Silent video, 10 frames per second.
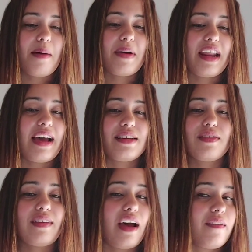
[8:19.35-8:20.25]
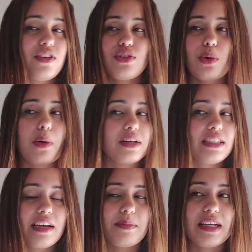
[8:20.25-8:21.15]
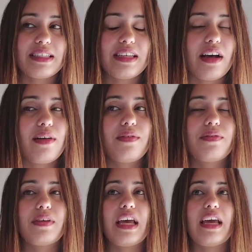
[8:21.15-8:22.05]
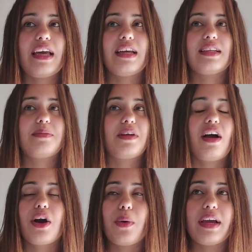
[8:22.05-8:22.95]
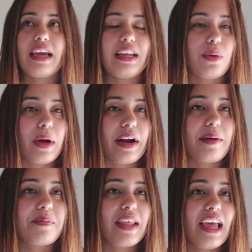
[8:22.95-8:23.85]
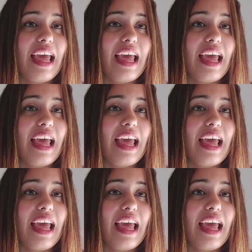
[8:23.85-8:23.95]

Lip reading: But as of now, I've just quarantined myself and I'm not going anywhere.